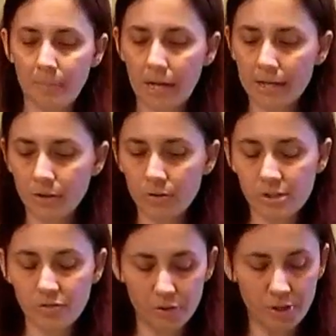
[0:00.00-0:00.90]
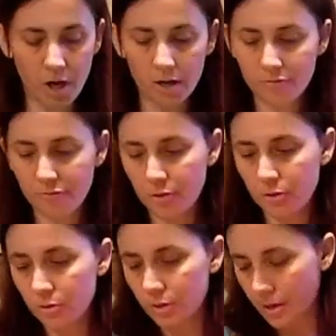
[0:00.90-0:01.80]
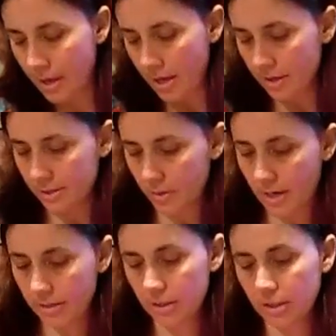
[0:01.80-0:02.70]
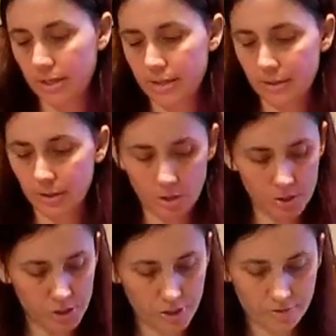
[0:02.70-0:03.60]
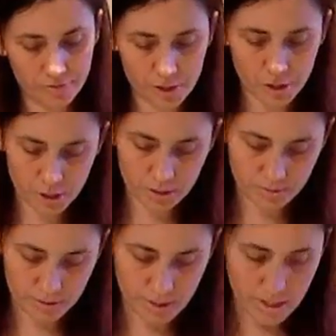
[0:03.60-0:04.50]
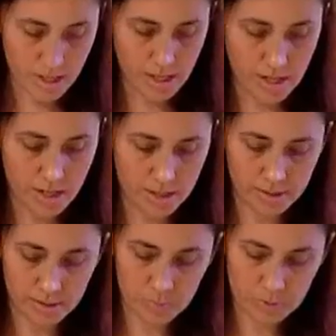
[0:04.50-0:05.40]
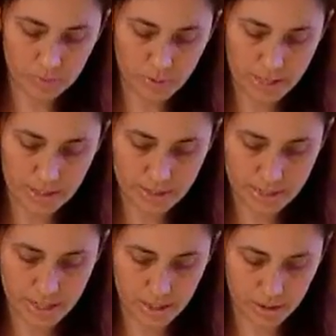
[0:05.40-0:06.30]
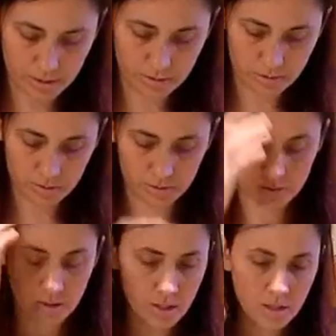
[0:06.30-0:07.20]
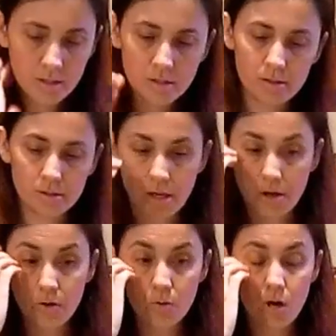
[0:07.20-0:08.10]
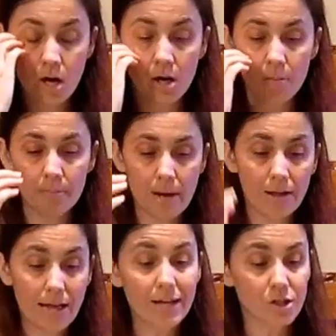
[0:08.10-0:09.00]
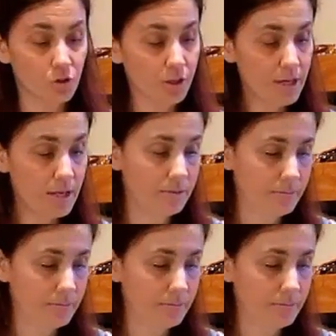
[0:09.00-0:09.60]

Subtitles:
binder that's for non-food, so I look in the laundry division and put it right in there. So I'll actually,